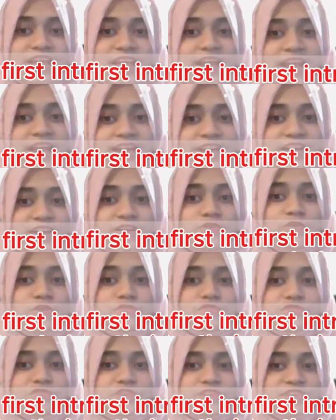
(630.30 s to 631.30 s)
and are
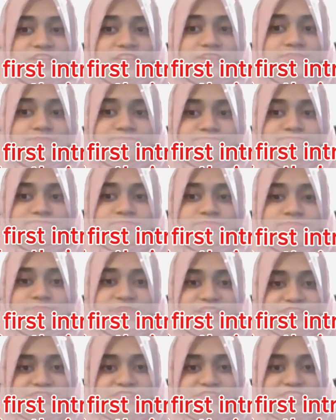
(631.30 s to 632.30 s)
known for their
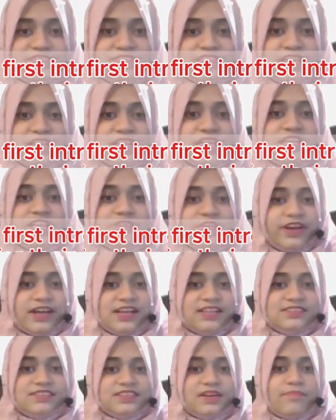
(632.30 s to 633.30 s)
benefits. Your
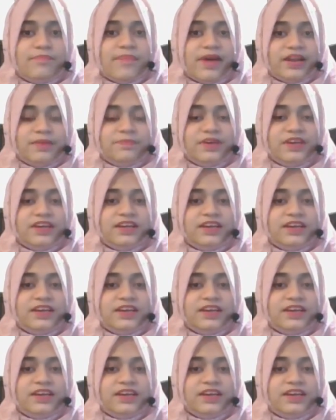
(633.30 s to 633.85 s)
answer might be